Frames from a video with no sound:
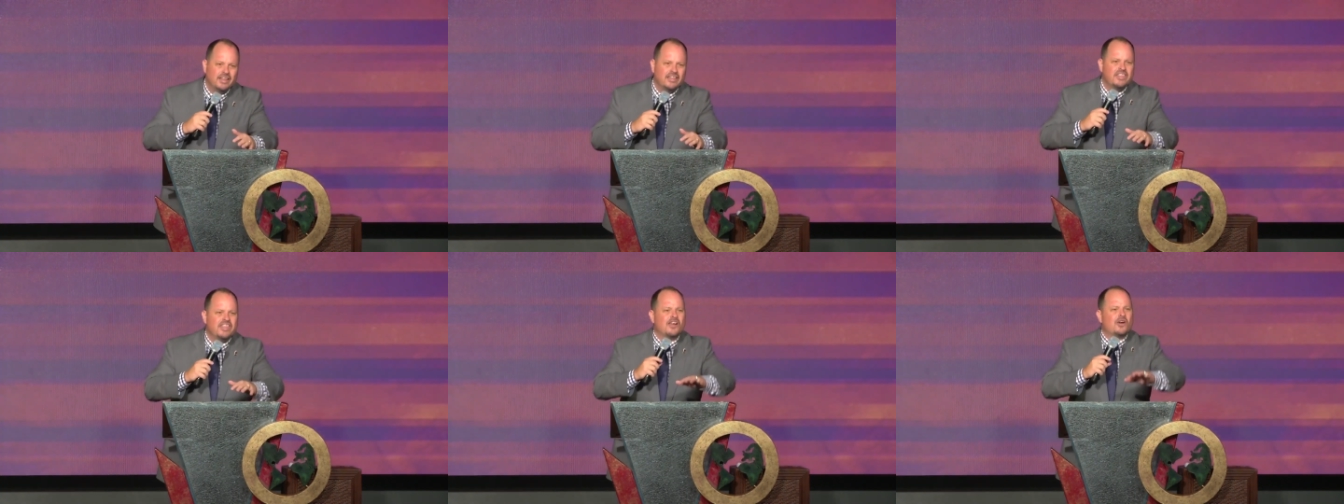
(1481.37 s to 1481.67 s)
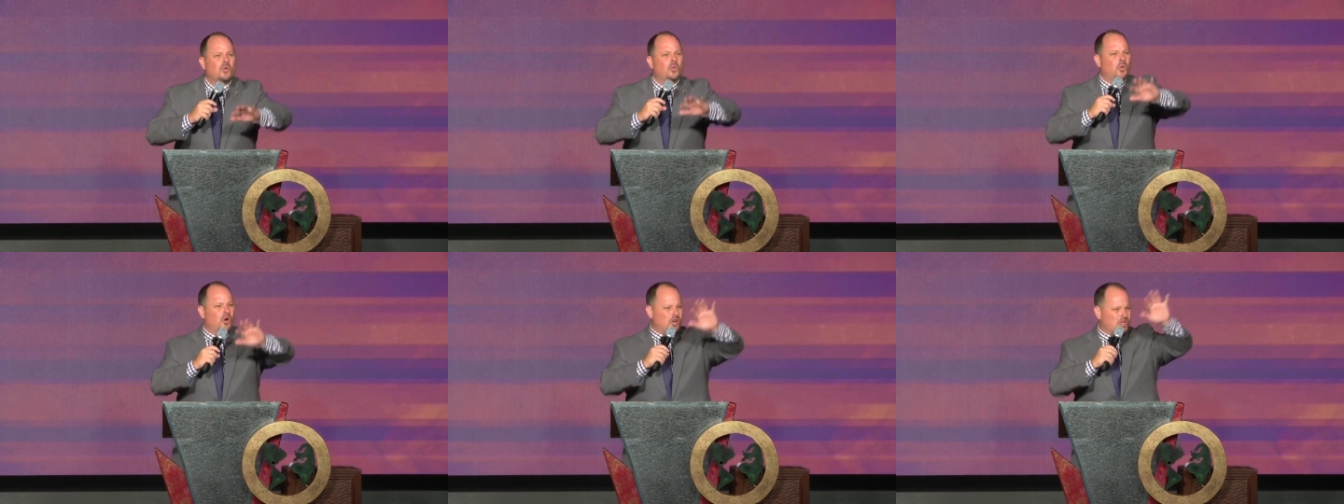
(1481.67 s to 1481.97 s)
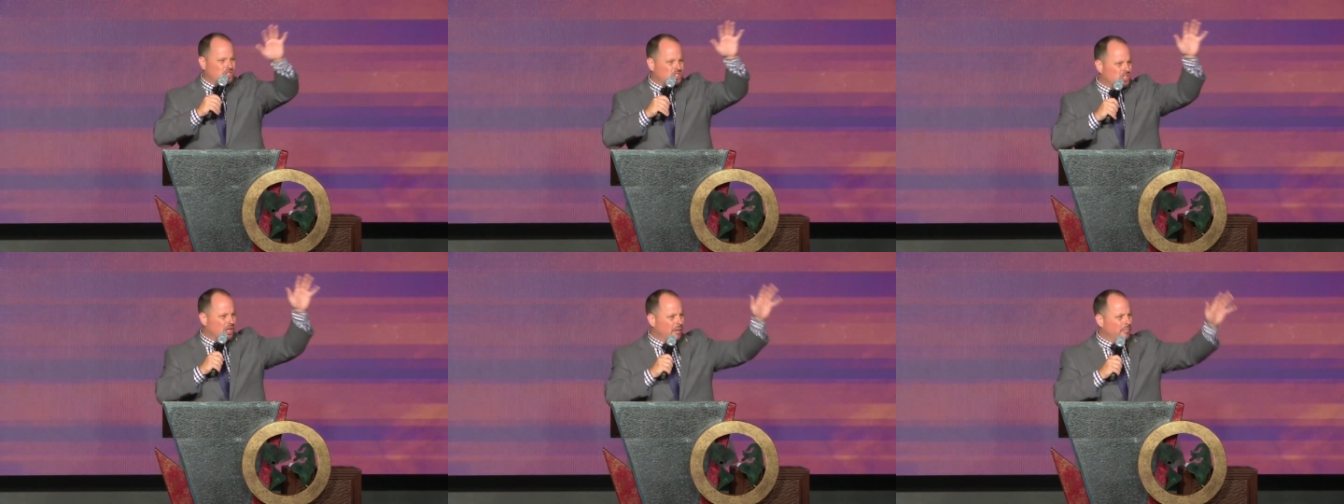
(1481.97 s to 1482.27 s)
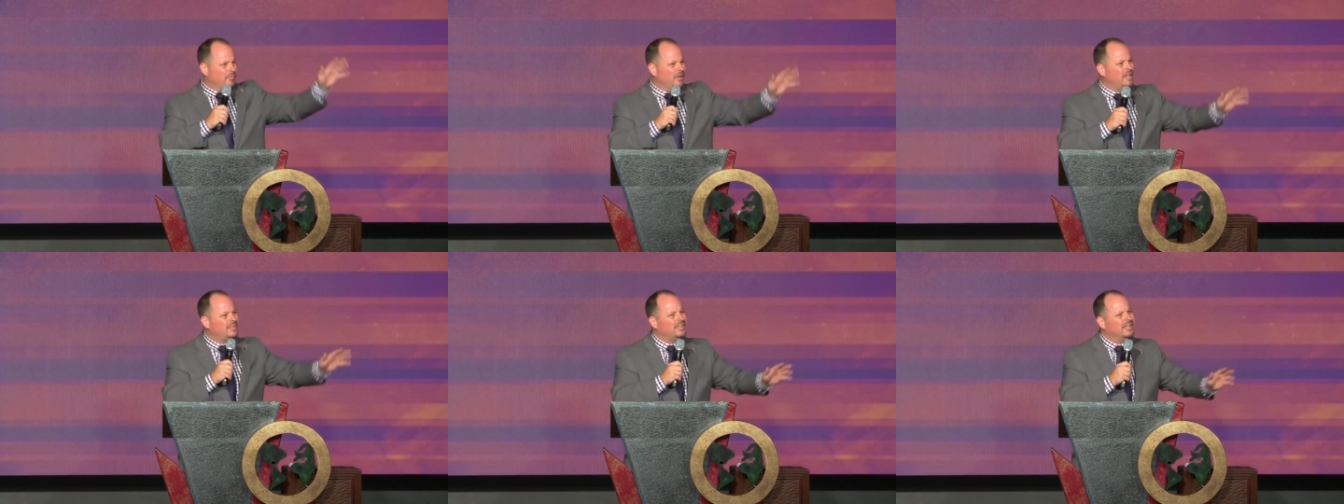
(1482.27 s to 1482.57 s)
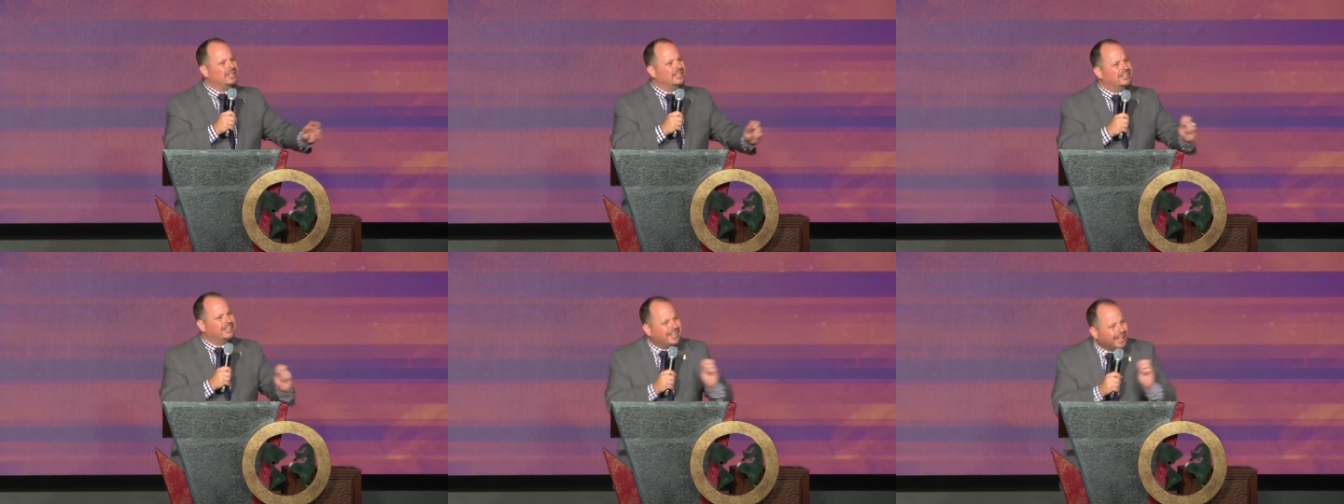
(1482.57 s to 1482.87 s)
their worship
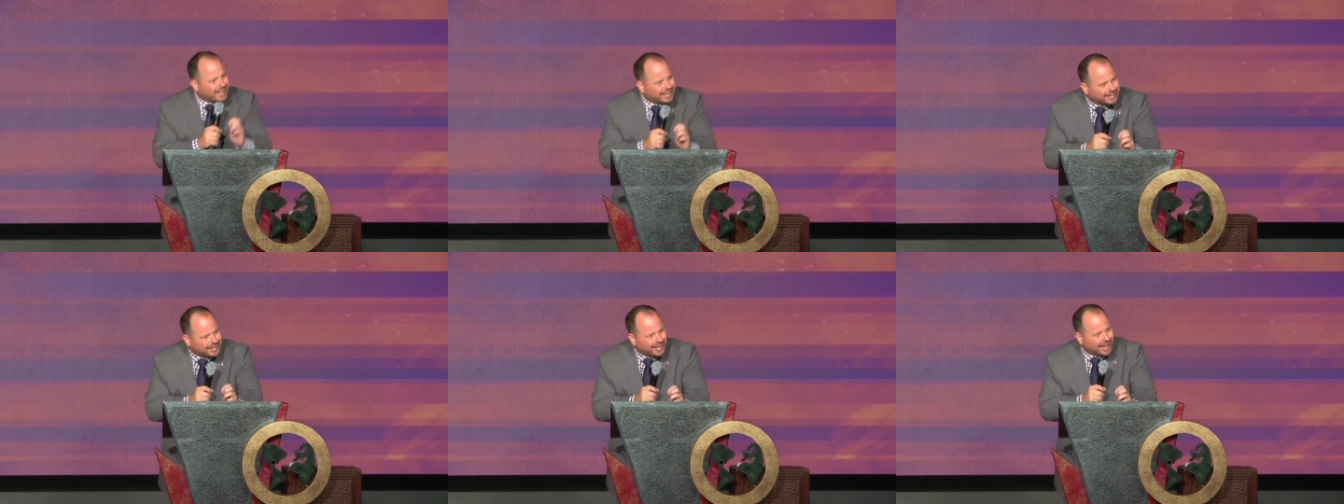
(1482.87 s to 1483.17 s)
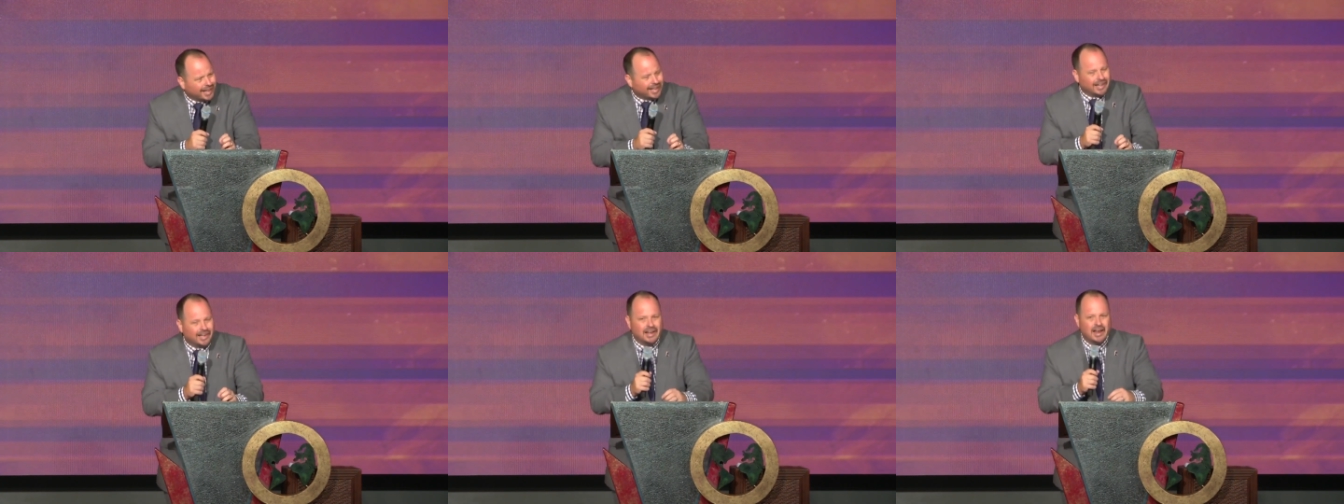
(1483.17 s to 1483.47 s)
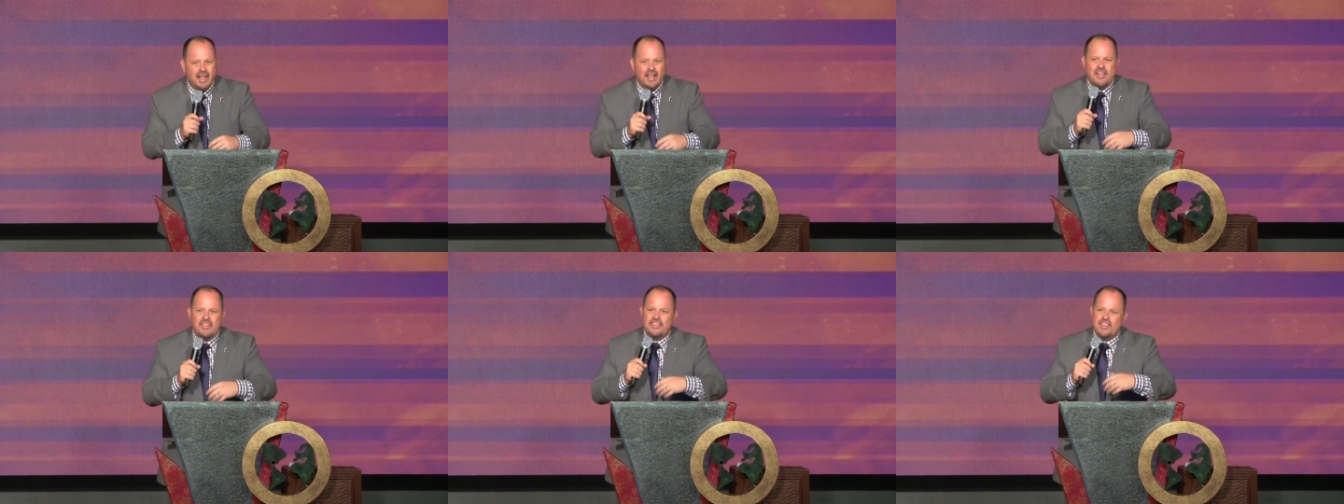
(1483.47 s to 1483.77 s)
nothing dictated